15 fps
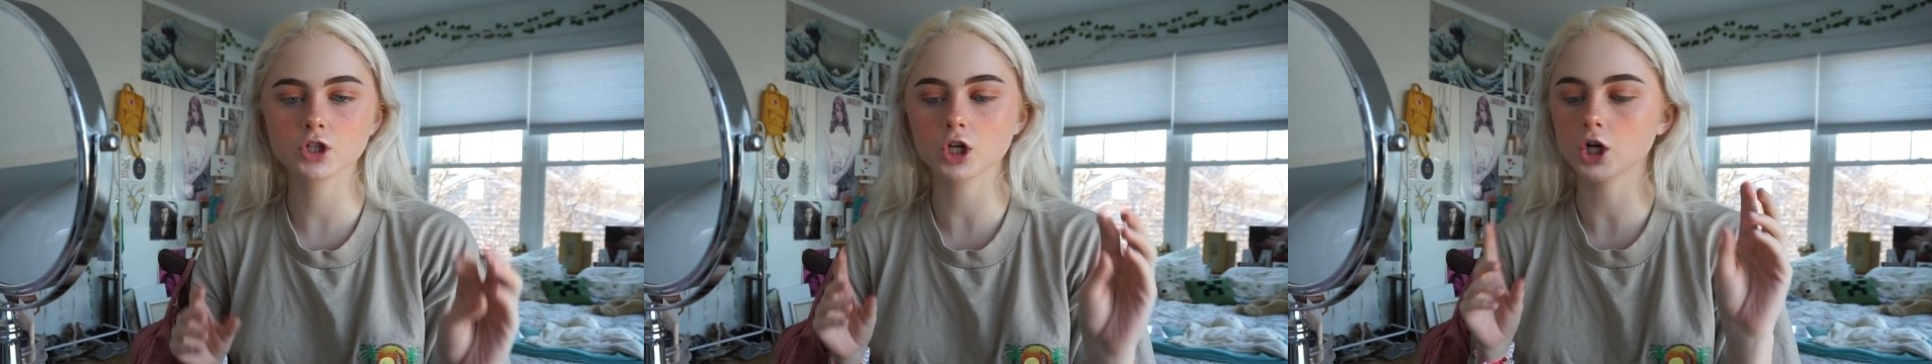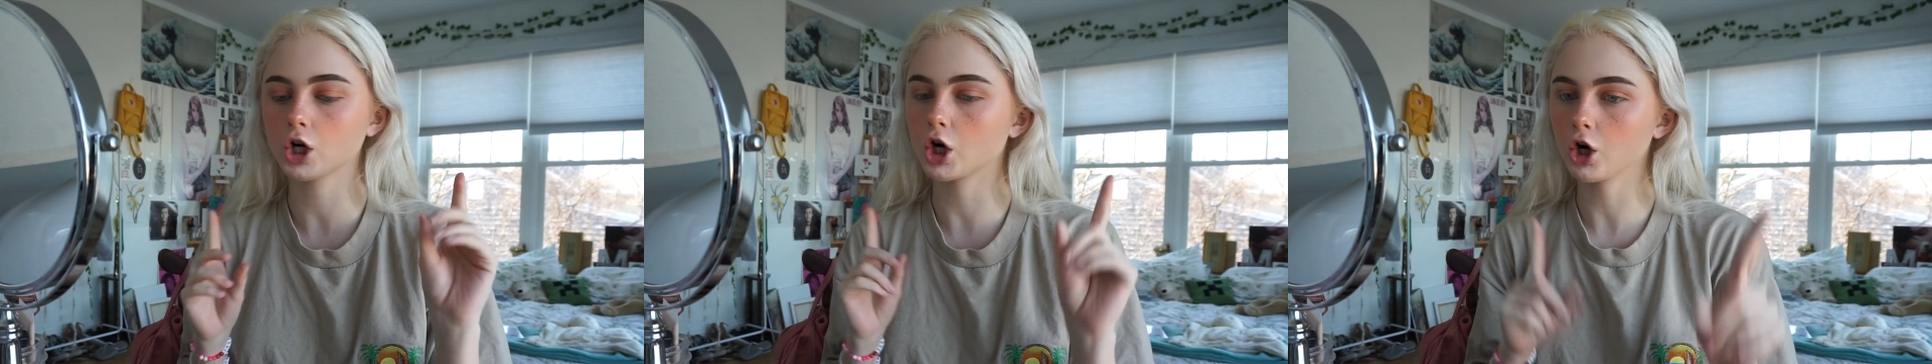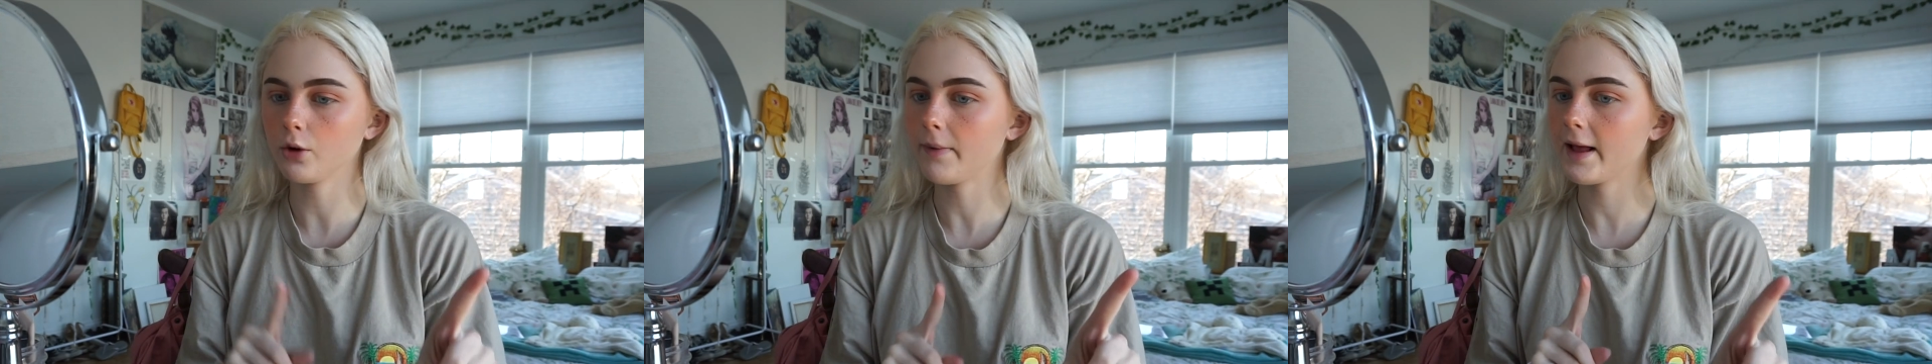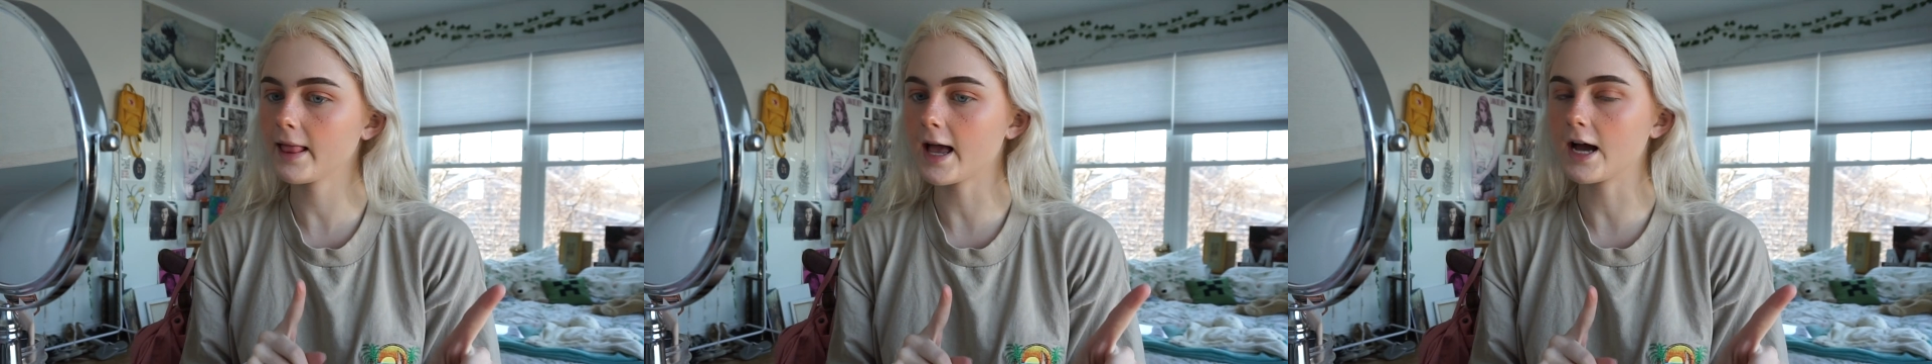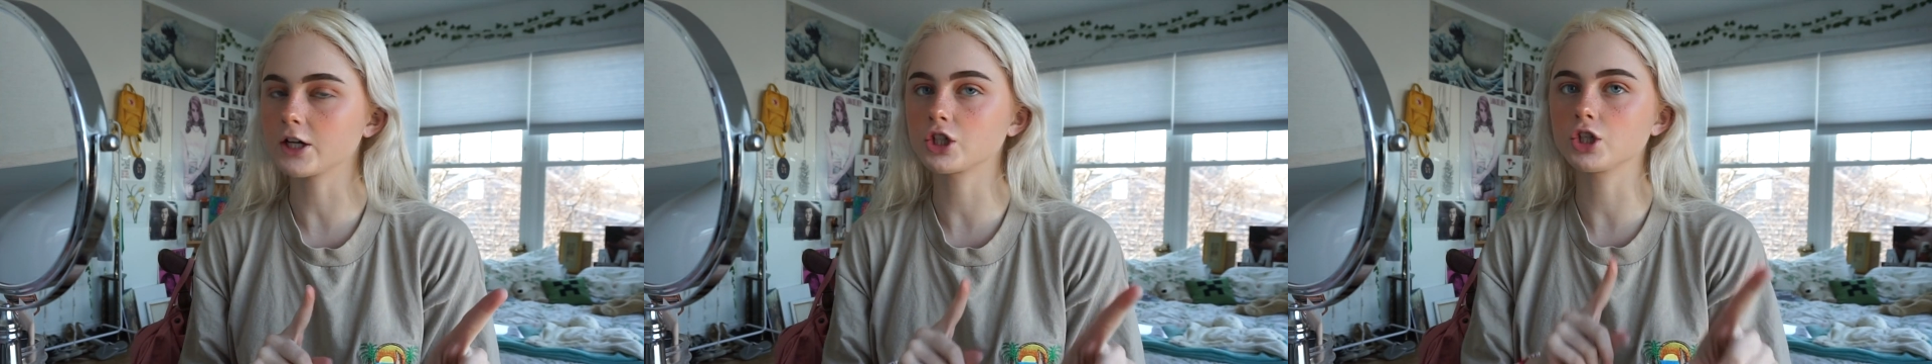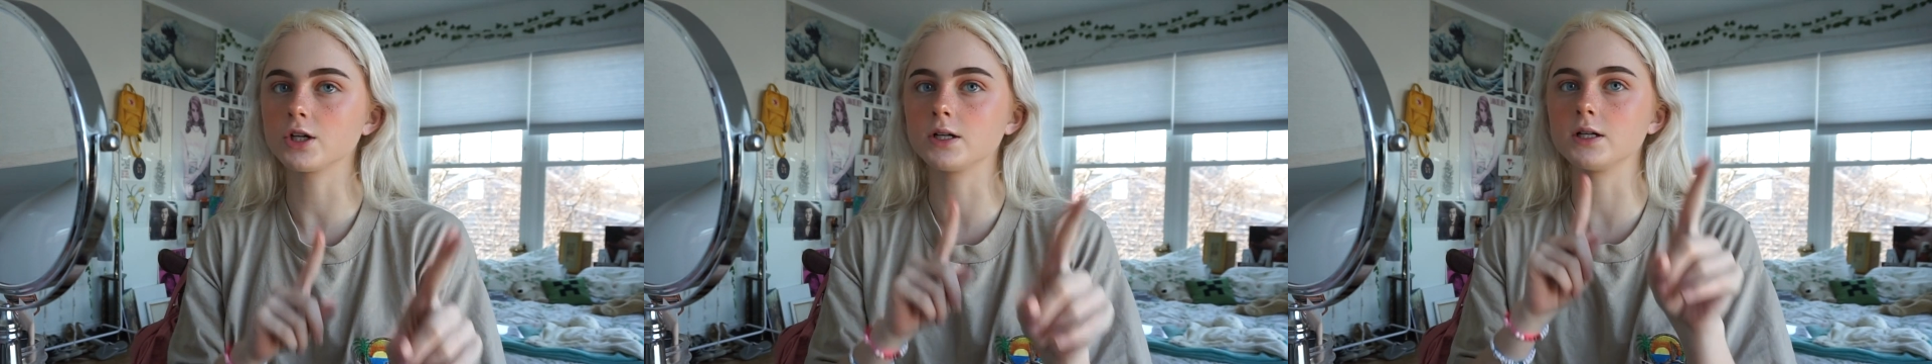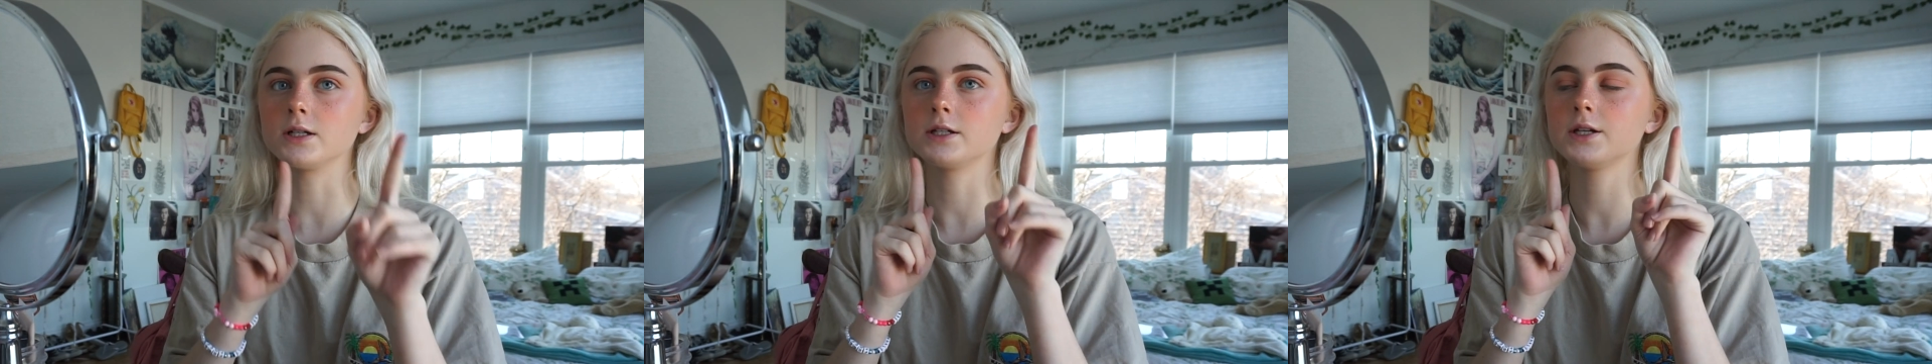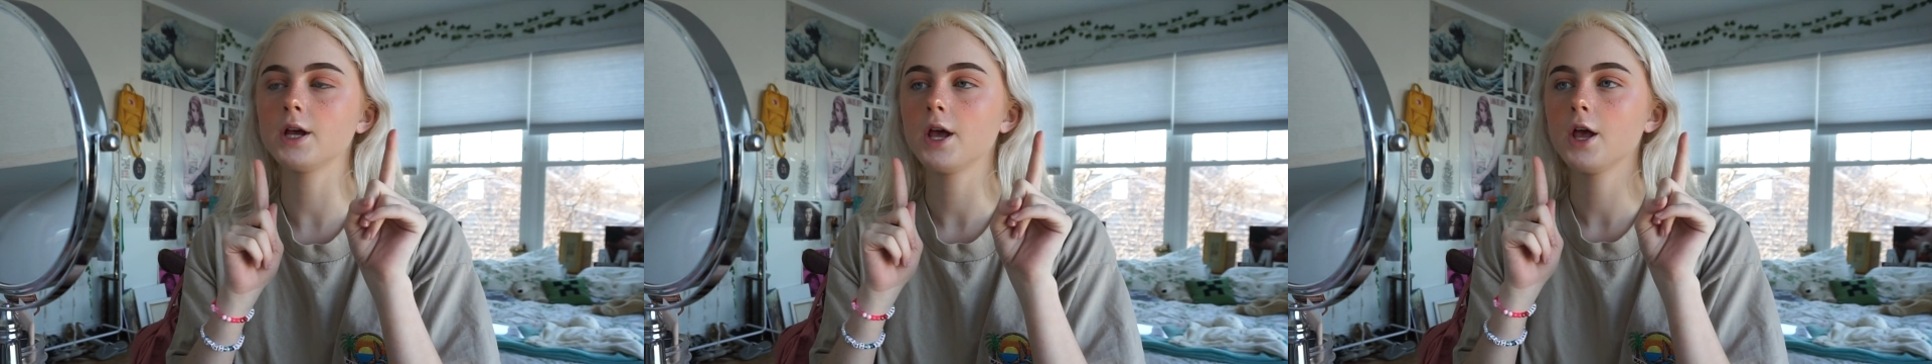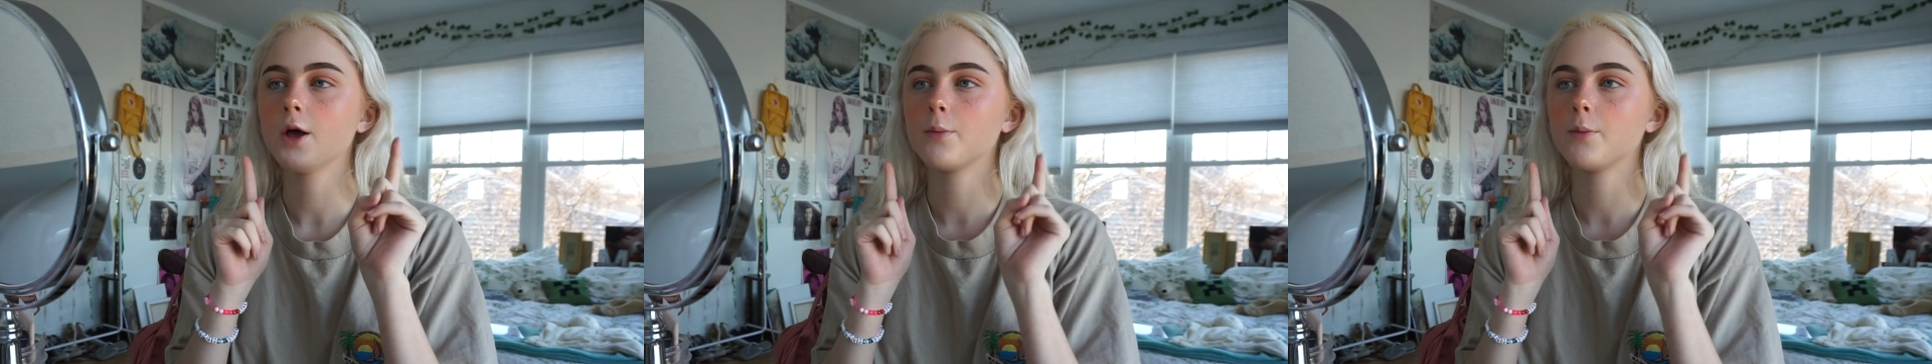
just gonna curl my lashes,